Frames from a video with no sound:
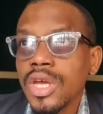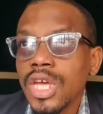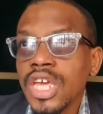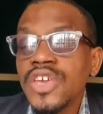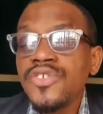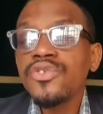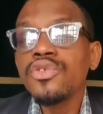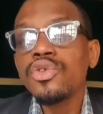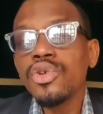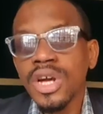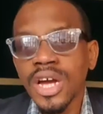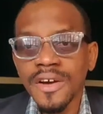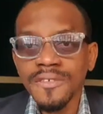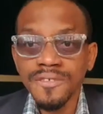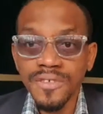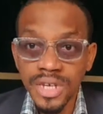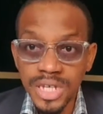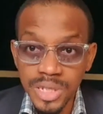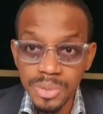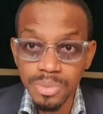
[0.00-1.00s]
if you look at
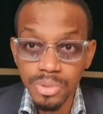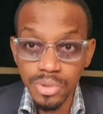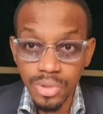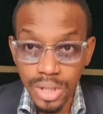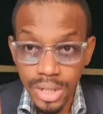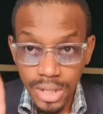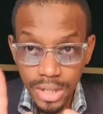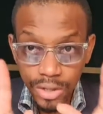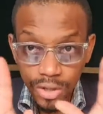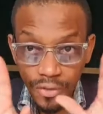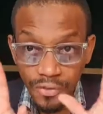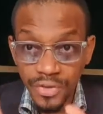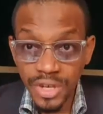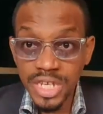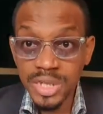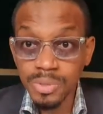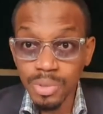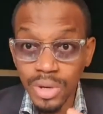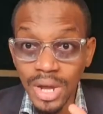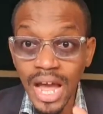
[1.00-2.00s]
Facebook, your
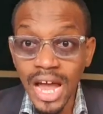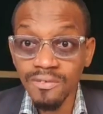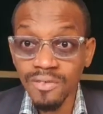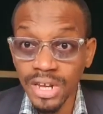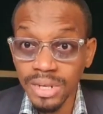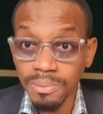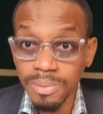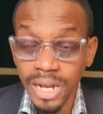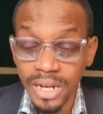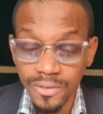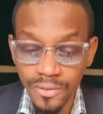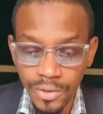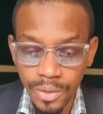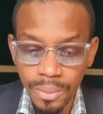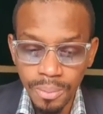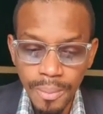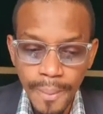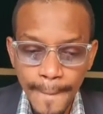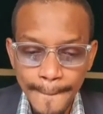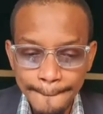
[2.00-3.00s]
Facebook advert platform,
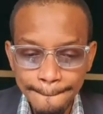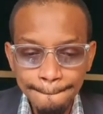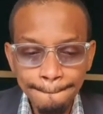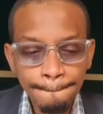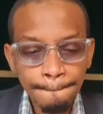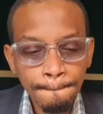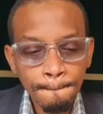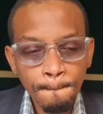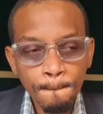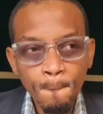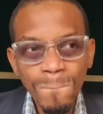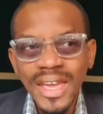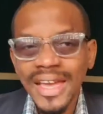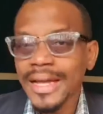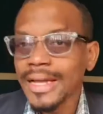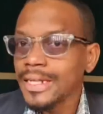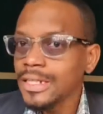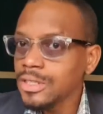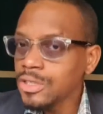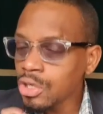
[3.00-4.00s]

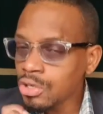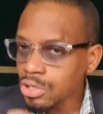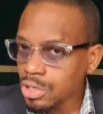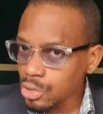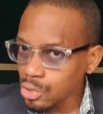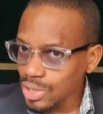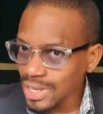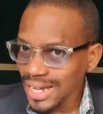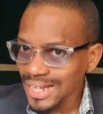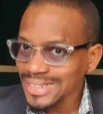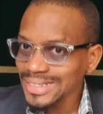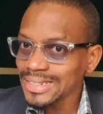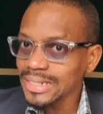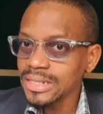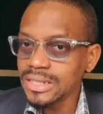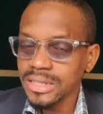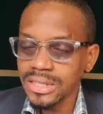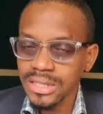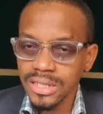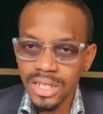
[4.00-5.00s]
don't look at
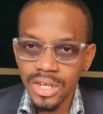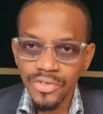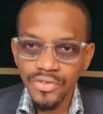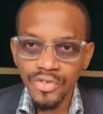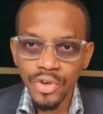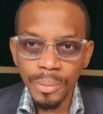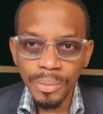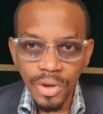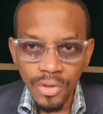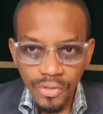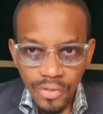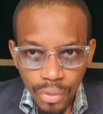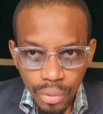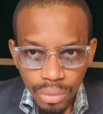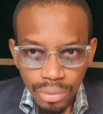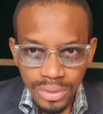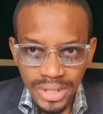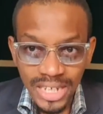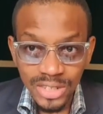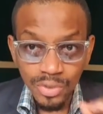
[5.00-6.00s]
it from your
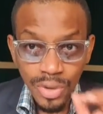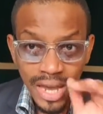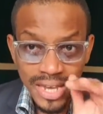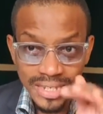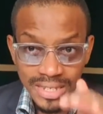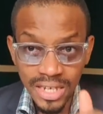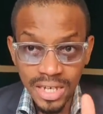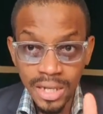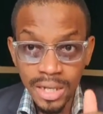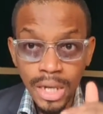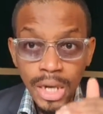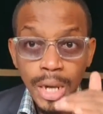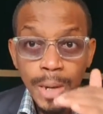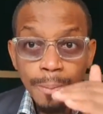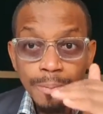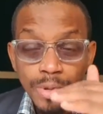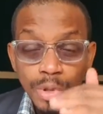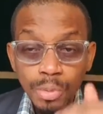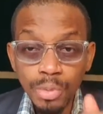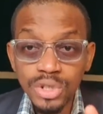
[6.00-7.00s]
phone. That's why I say
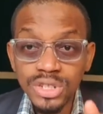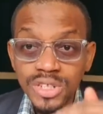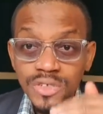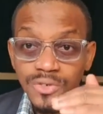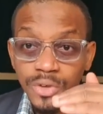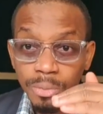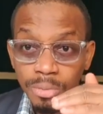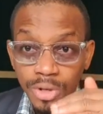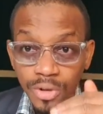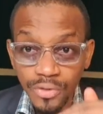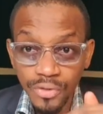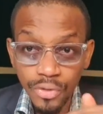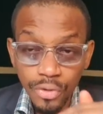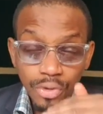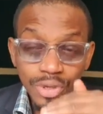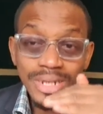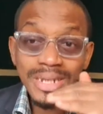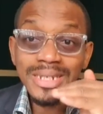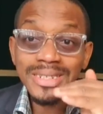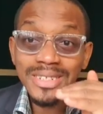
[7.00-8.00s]
promoting from your
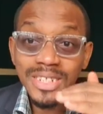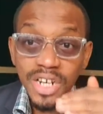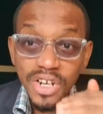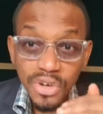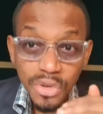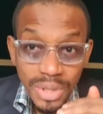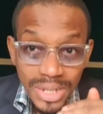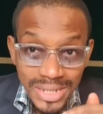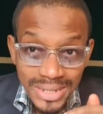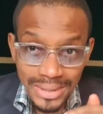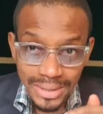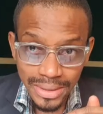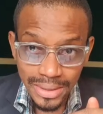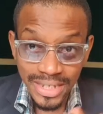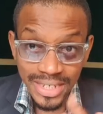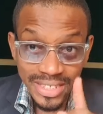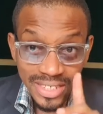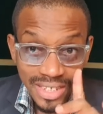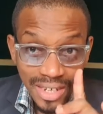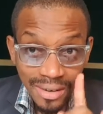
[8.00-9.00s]
phone is crazy.
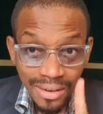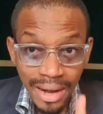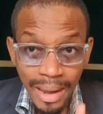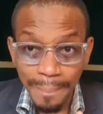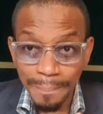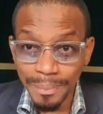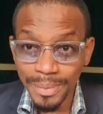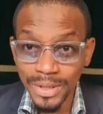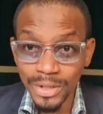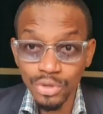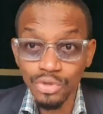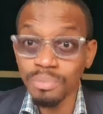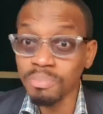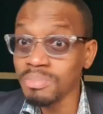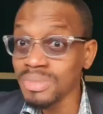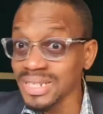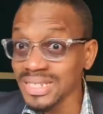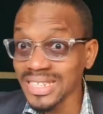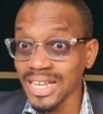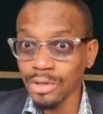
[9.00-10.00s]
It's crap. You
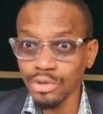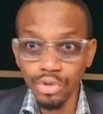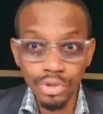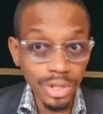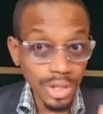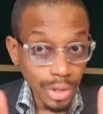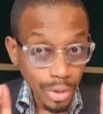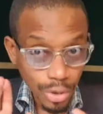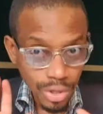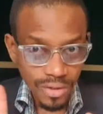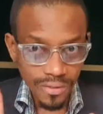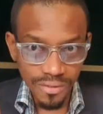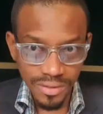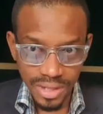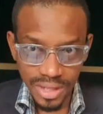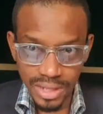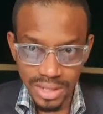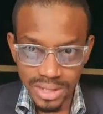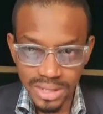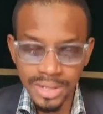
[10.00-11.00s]
miss out on a lot of
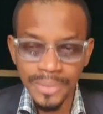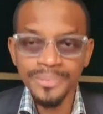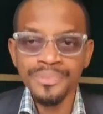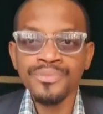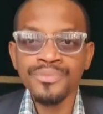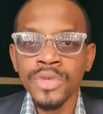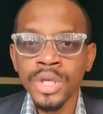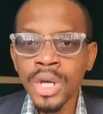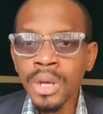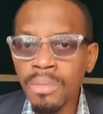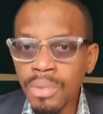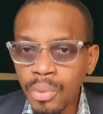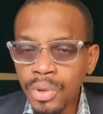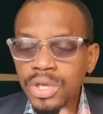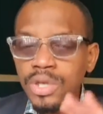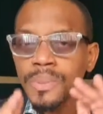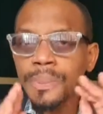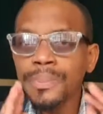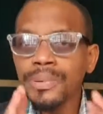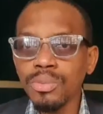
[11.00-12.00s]
things. But when
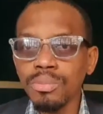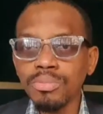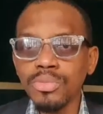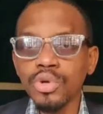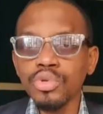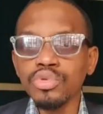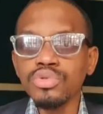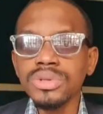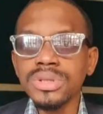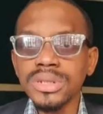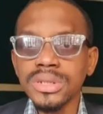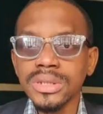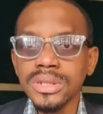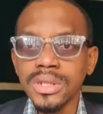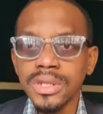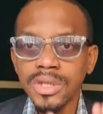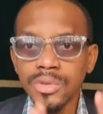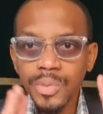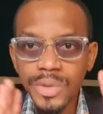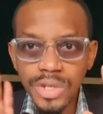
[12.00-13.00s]
you promote,
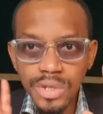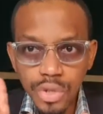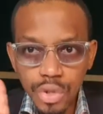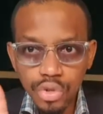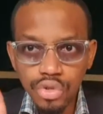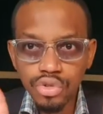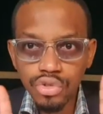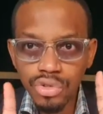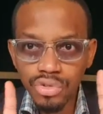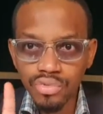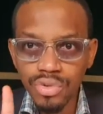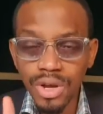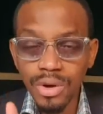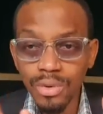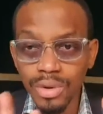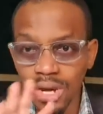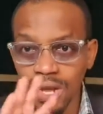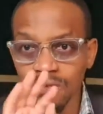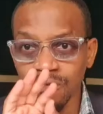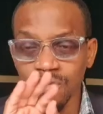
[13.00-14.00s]
when you go to the
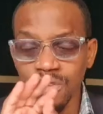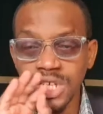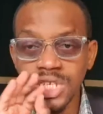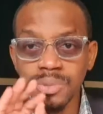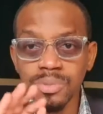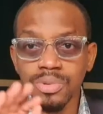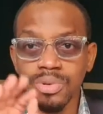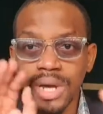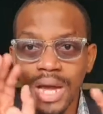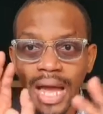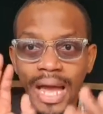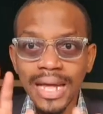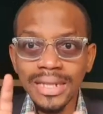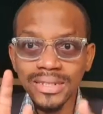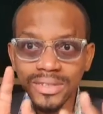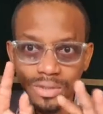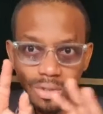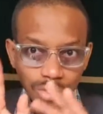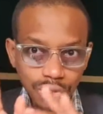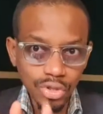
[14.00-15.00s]
regular
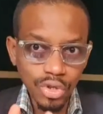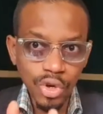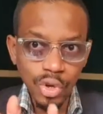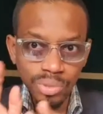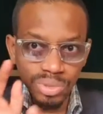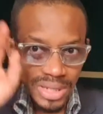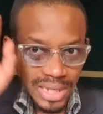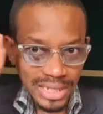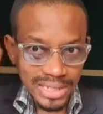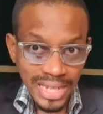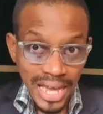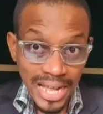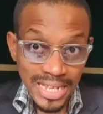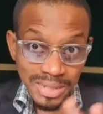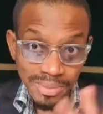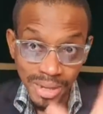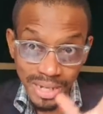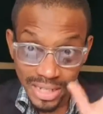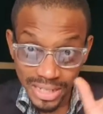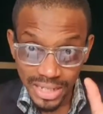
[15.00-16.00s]

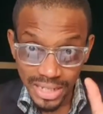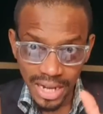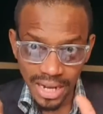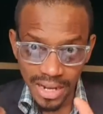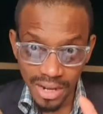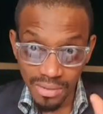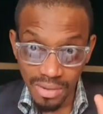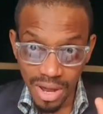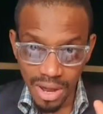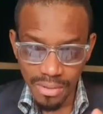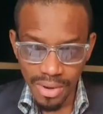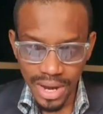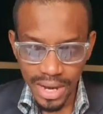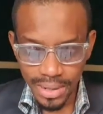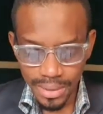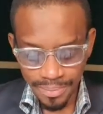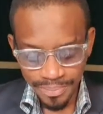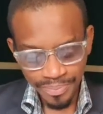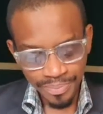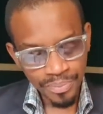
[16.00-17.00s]
facebookads.com/ads manager area, right,
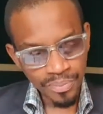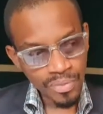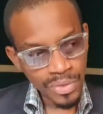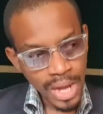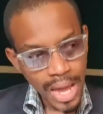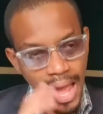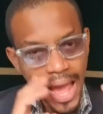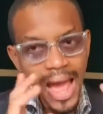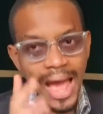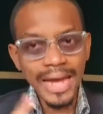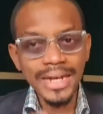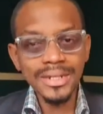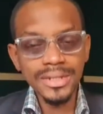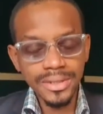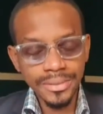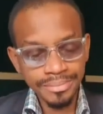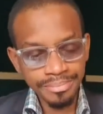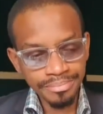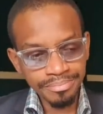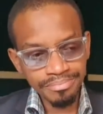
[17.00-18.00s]
and
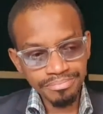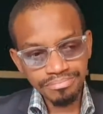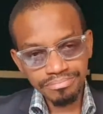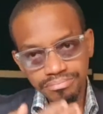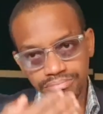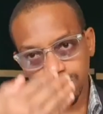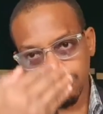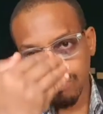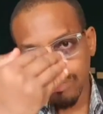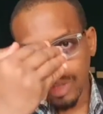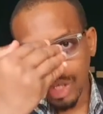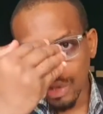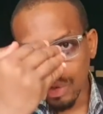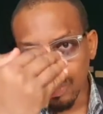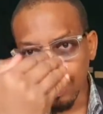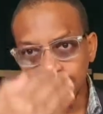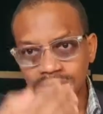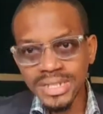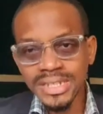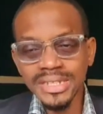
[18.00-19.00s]
you
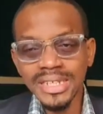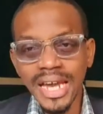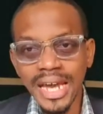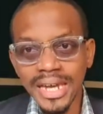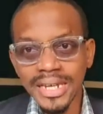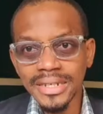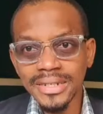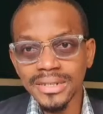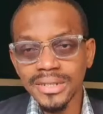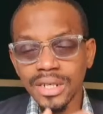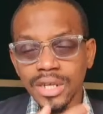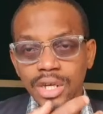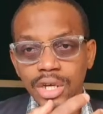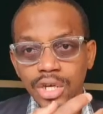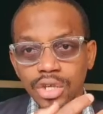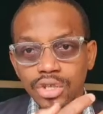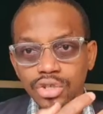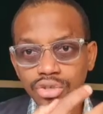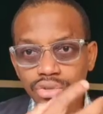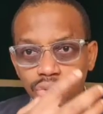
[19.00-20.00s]
decide
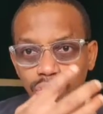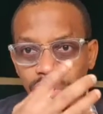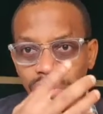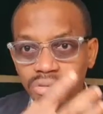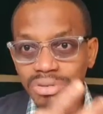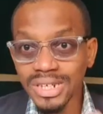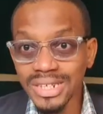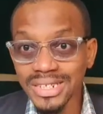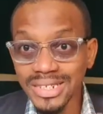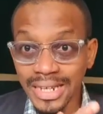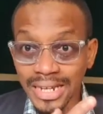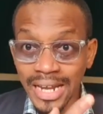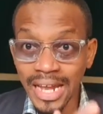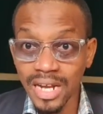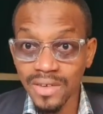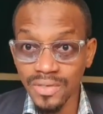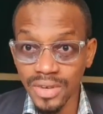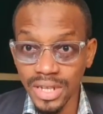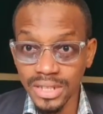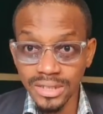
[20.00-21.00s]
to create an
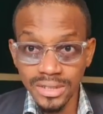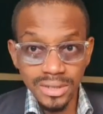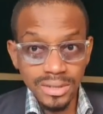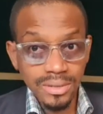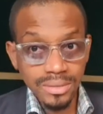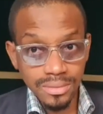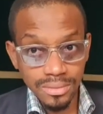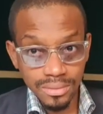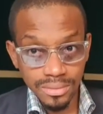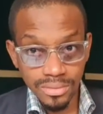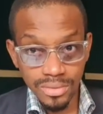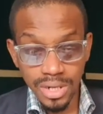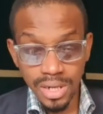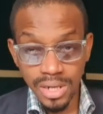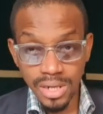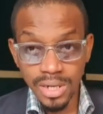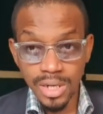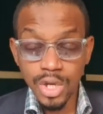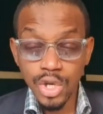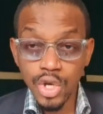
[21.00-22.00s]
advert, right,
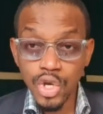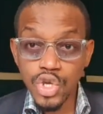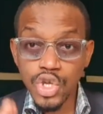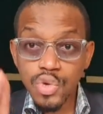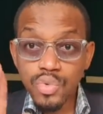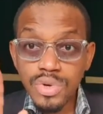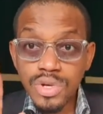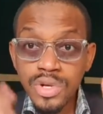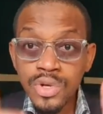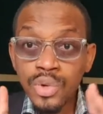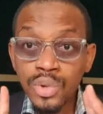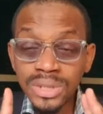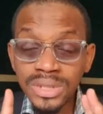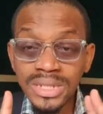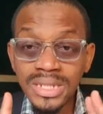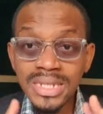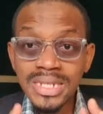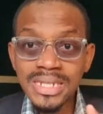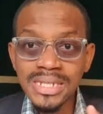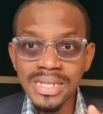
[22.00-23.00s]
you would
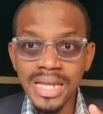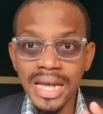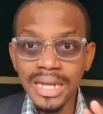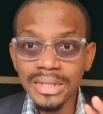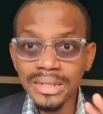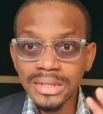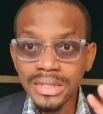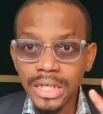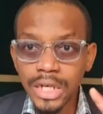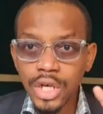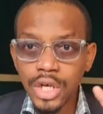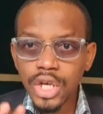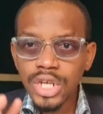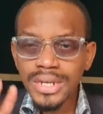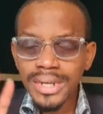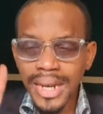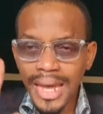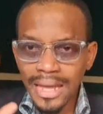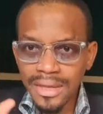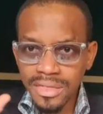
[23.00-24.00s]
notice that
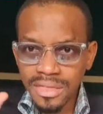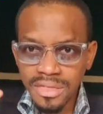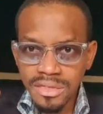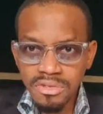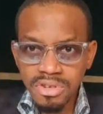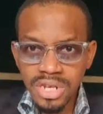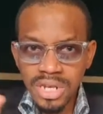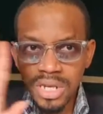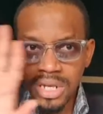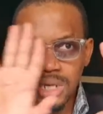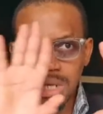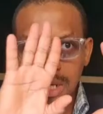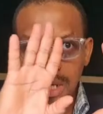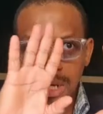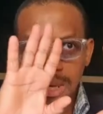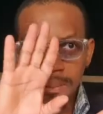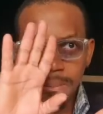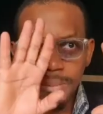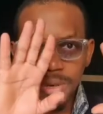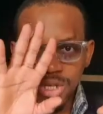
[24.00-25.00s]
there are three
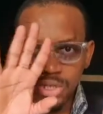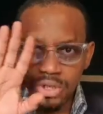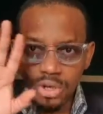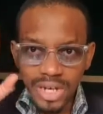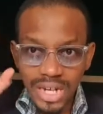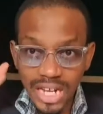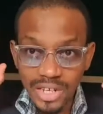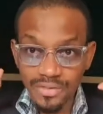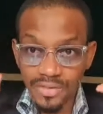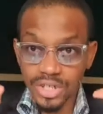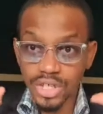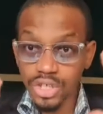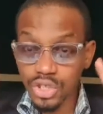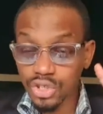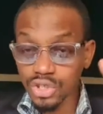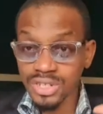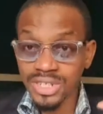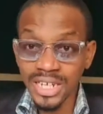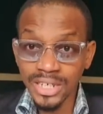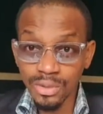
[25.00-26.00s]
major
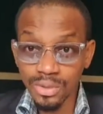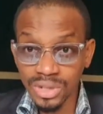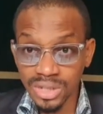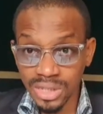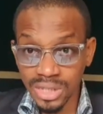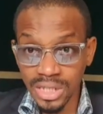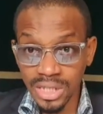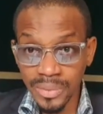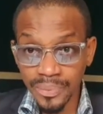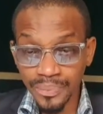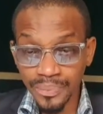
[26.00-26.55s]
classifications that you see.